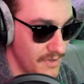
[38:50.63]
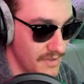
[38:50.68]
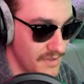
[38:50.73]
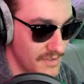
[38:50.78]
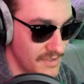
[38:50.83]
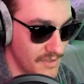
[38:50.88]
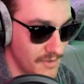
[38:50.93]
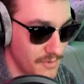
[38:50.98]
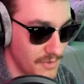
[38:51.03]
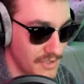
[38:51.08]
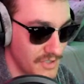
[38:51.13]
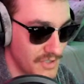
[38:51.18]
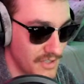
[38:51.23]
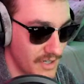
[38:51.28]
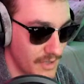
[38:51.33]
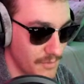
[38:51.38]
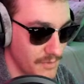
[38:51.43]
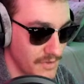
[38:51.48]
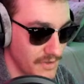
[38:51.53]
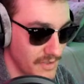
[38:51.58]
into this equation,
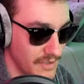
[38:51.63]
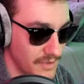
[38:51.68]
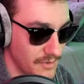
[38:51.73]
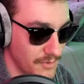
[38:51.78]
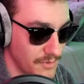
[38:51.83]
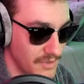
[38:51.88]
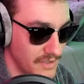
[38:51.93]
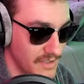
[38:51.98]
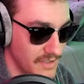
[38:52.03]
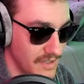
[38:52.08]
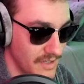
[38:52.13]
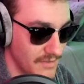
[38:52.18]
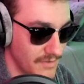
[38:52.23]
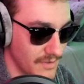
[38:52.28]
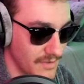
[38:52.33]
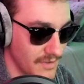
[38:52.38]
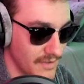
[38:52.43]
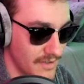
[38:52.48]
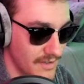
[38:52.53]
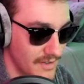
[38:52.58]
I will literally
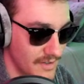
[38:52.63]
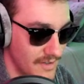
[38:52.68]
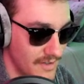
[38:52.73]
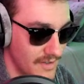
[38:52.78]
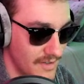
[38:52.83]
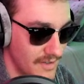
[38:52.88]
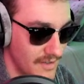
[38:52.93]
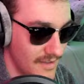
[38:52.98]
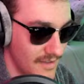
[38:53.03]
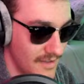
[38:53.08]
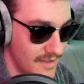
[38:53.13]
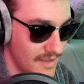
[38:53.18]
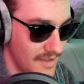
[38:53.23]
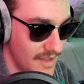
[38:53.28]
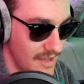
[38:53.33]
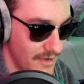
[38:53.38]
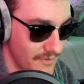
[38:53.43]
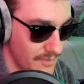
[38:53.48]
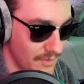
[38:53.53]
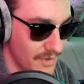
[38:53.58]
never,
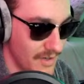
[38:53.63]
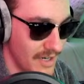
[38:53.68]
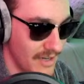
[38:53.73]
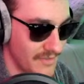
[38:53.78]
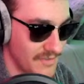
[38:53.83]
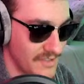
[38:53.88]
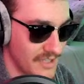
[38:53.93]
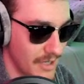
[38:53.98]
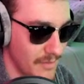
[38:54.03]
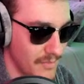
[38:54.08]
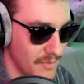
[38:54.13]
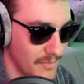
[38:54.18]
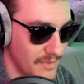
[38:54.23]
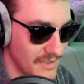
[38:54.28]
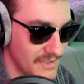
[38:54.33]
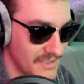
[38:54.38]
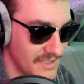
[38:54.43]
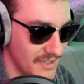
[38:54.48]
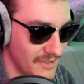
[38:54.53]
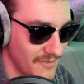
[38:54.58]
ever have time to
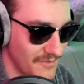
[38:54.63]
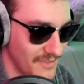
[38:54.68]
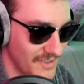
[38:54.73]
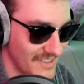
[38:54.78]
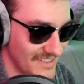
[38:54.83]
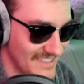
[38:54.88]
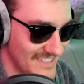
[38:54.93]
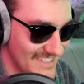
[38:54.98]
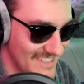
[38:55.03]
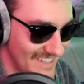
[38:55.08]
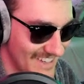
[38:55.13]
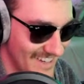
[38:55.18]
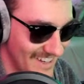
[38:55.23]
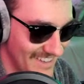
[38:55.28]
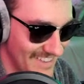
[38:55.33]
make sound fonts.